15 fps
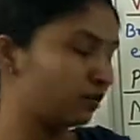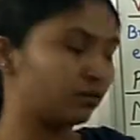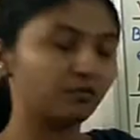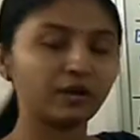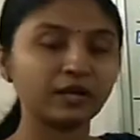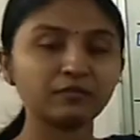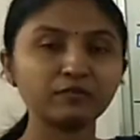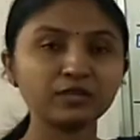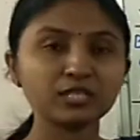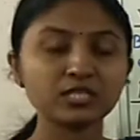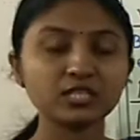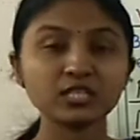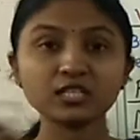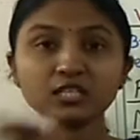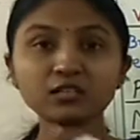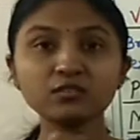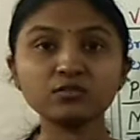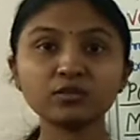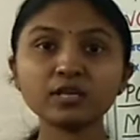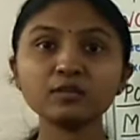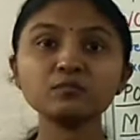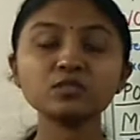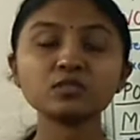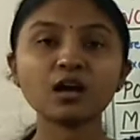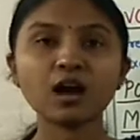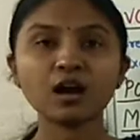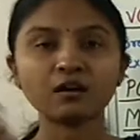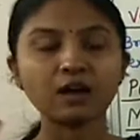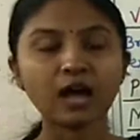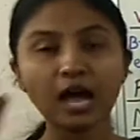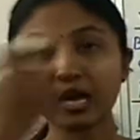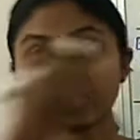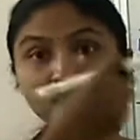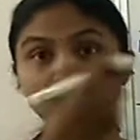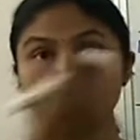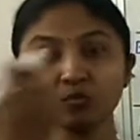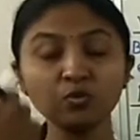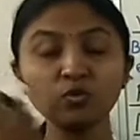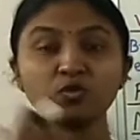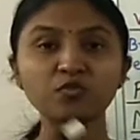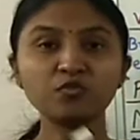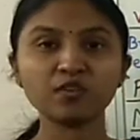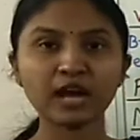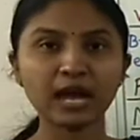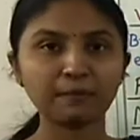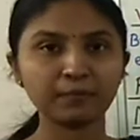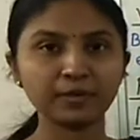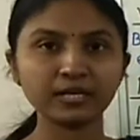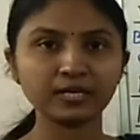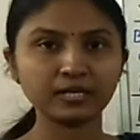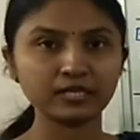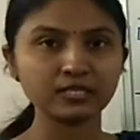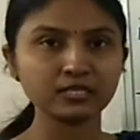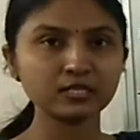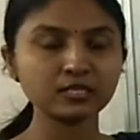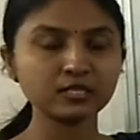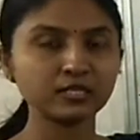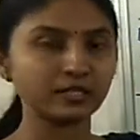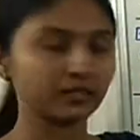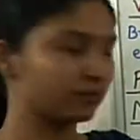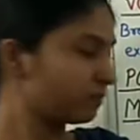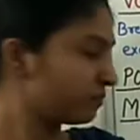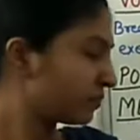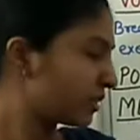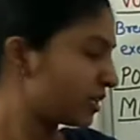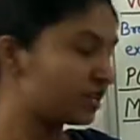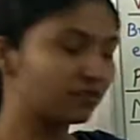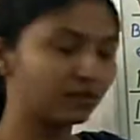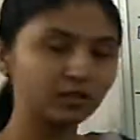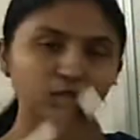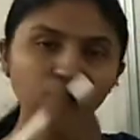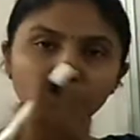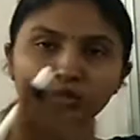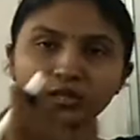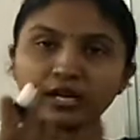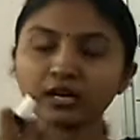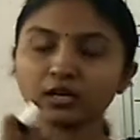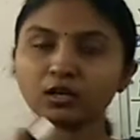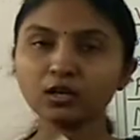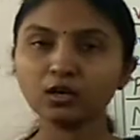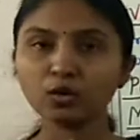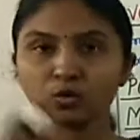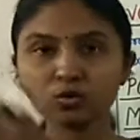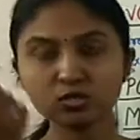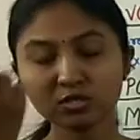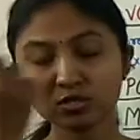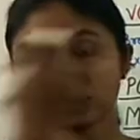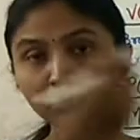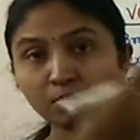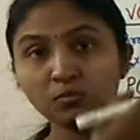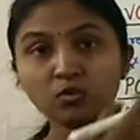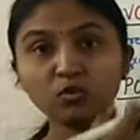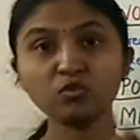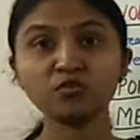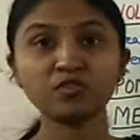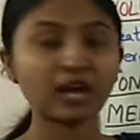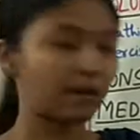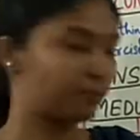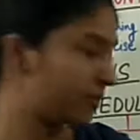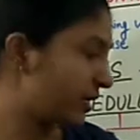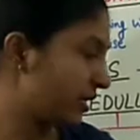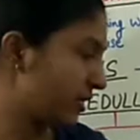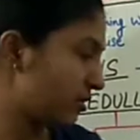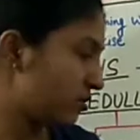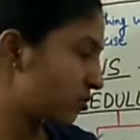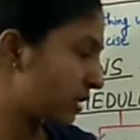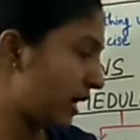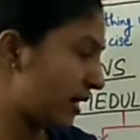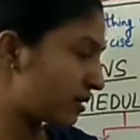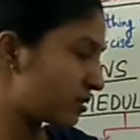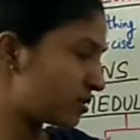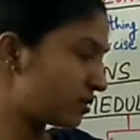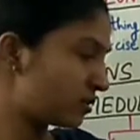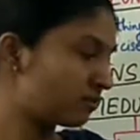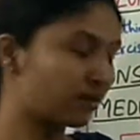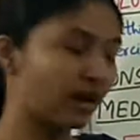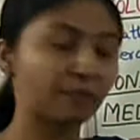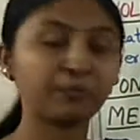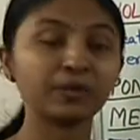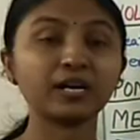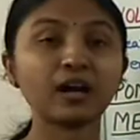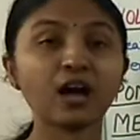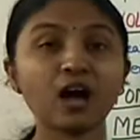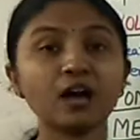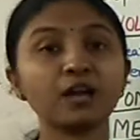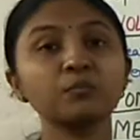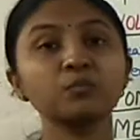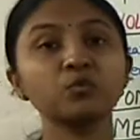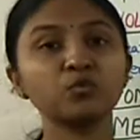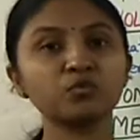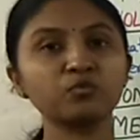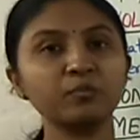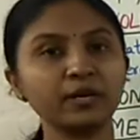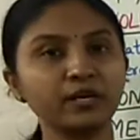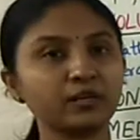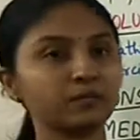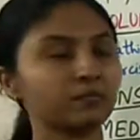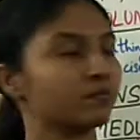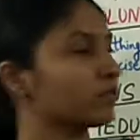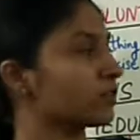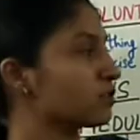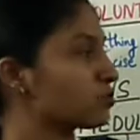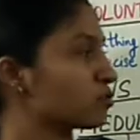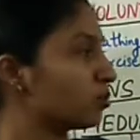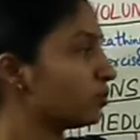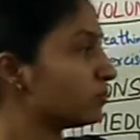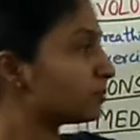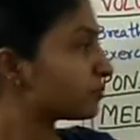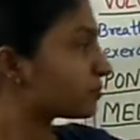when we see the dreams, our eyes move rapidly, isn't it? Even though they are closed, they move rapidly. So that is the rapid eye movement. So